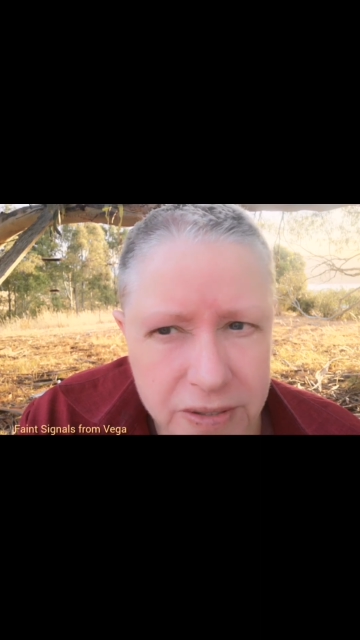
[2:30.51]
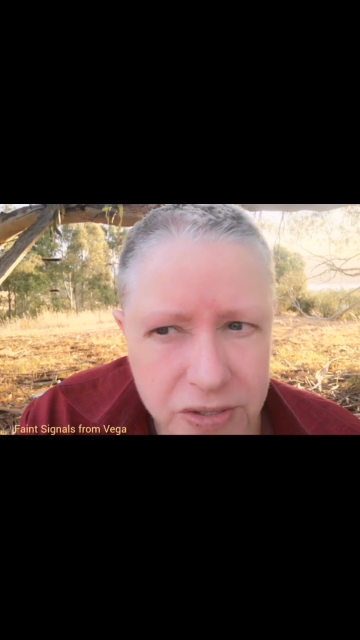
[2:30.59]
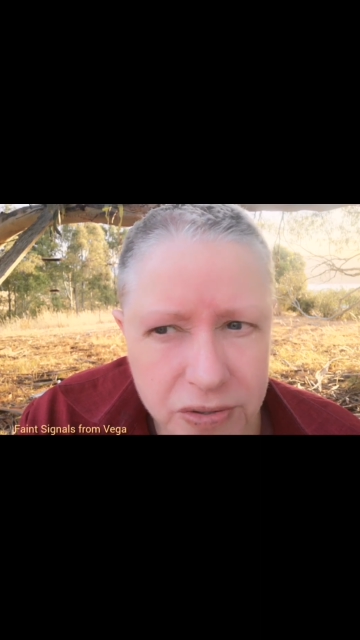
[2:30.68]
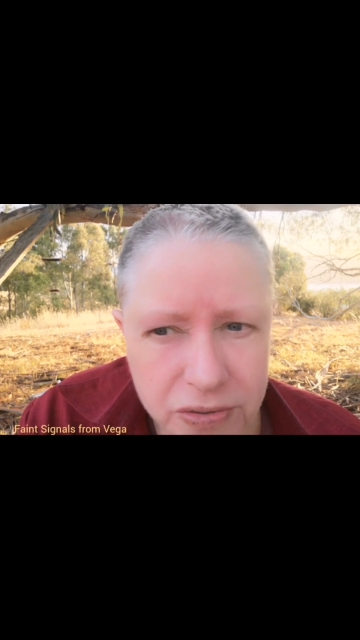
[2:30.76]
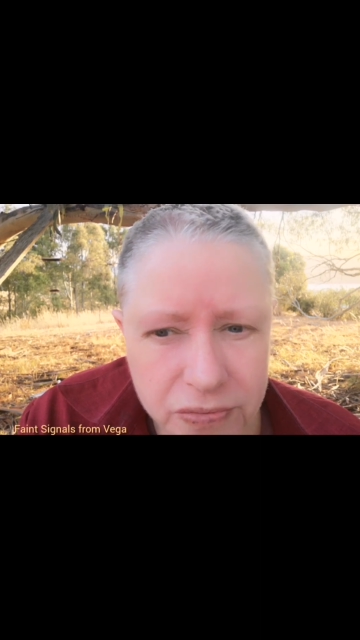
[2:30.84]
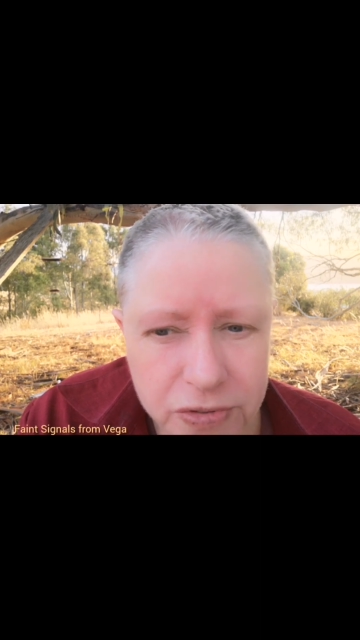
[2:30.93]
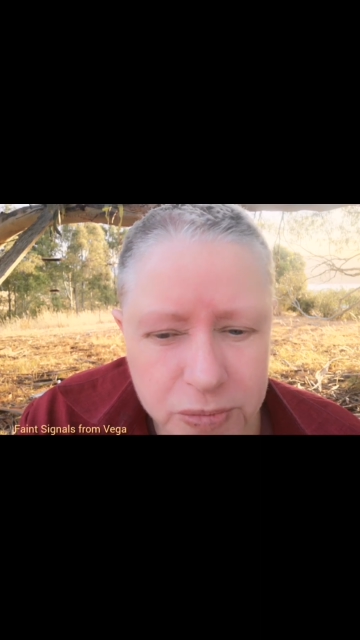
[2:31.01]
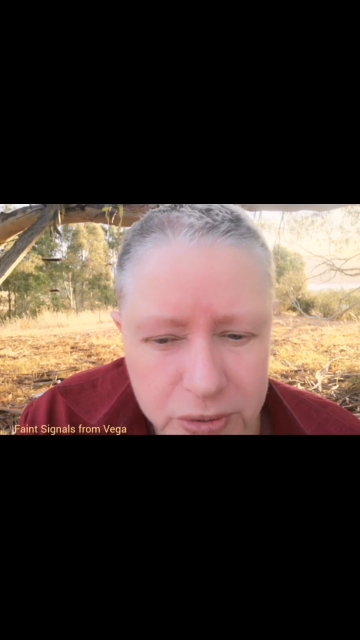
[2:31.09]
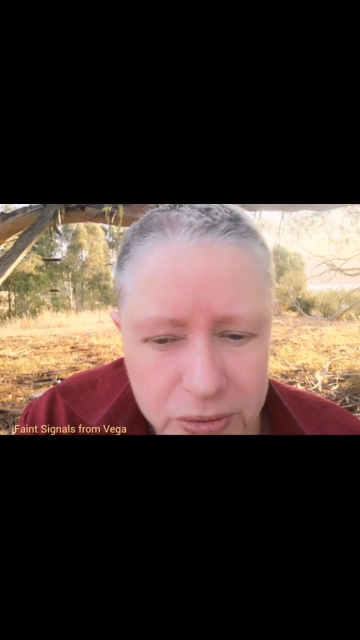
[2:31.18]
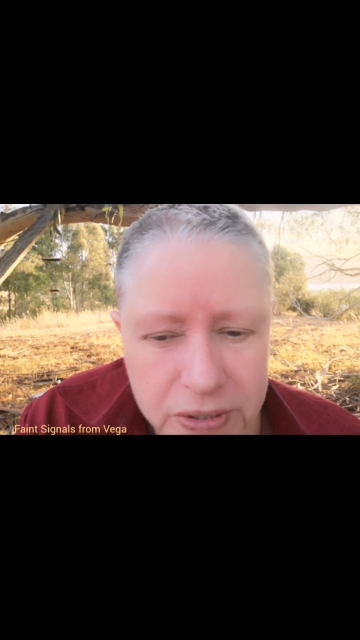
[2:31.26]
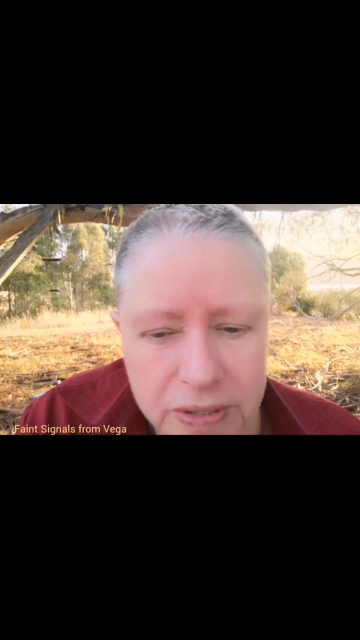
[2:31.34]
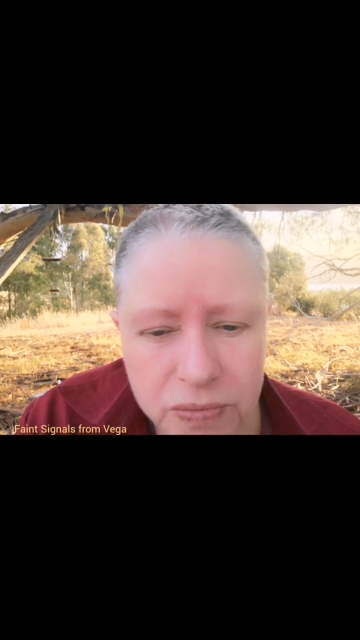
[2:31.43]
sort of
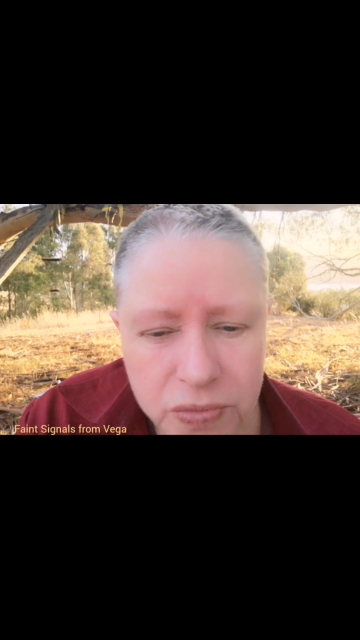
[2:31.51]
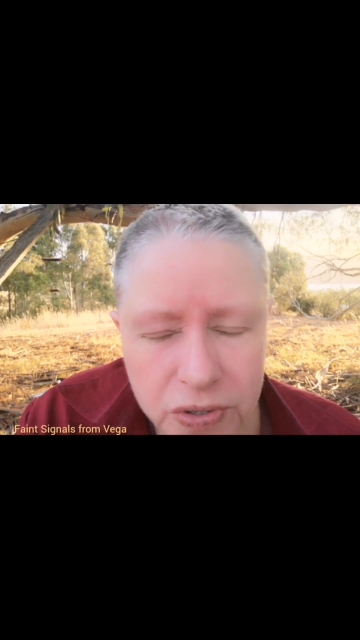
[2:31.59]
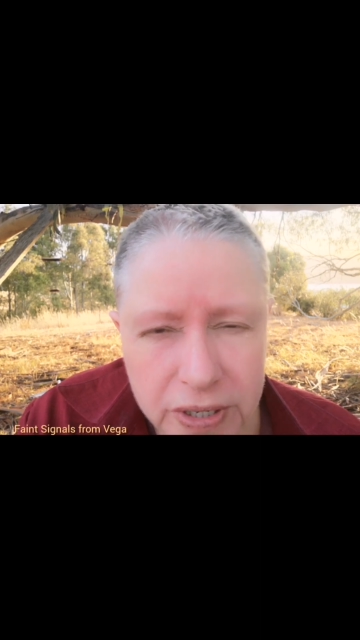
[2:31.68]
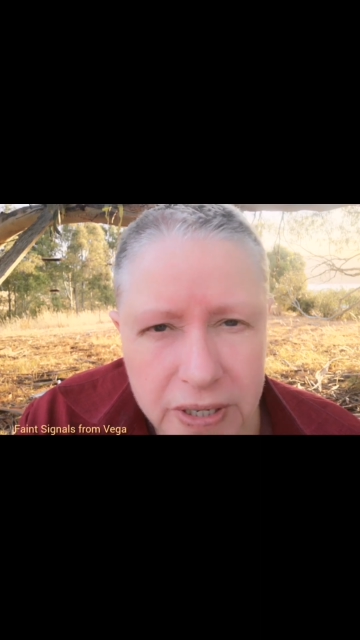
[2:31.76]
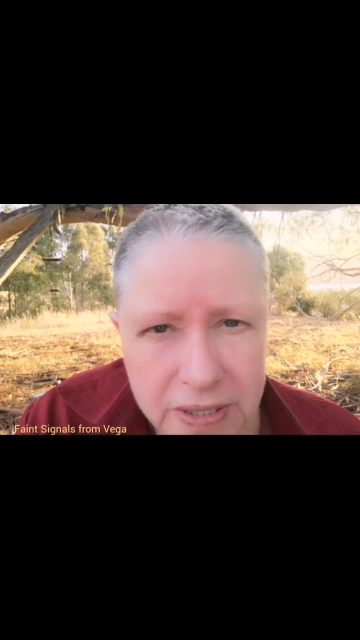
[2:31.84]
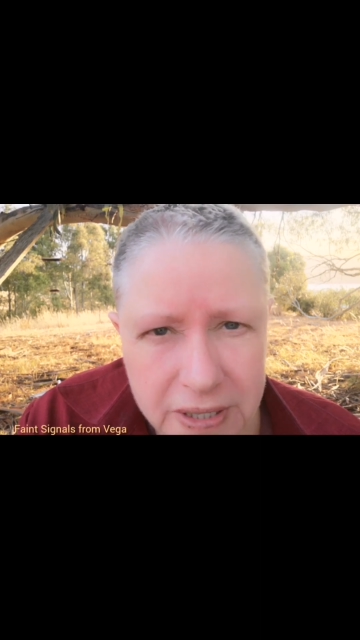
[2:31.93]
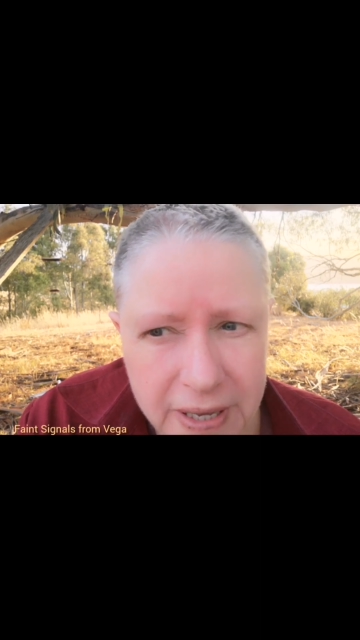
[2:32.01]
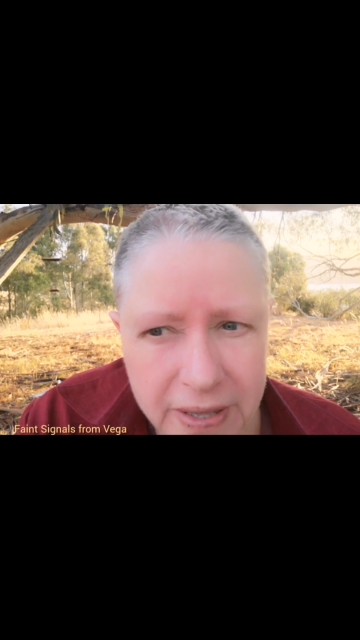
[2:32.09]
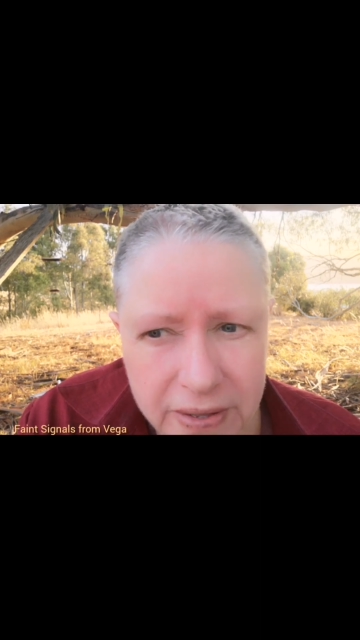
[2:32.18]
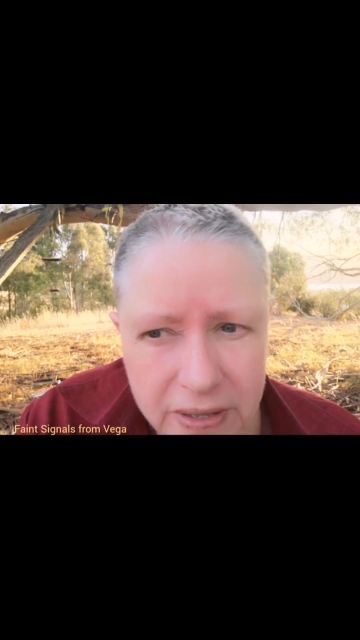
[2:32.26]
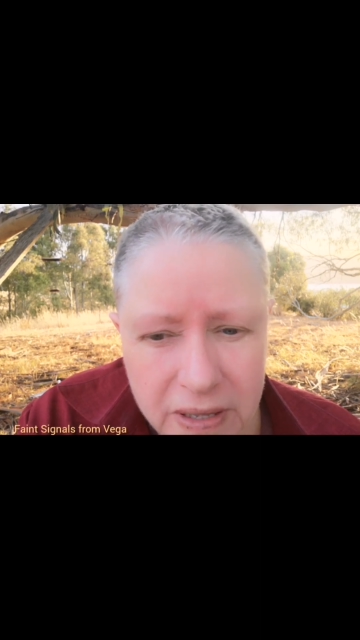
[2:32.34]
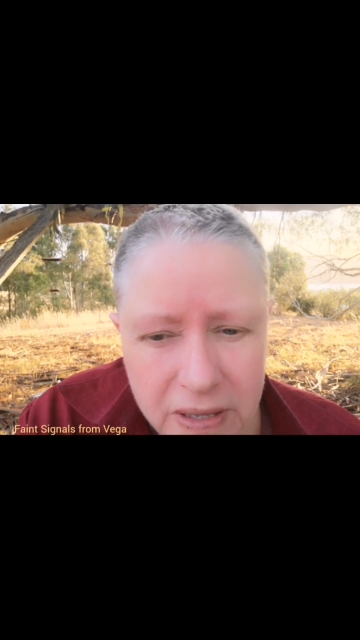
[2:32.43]
spirit and working
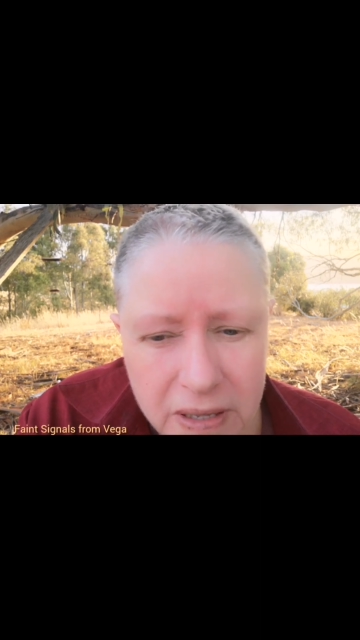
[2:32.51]
together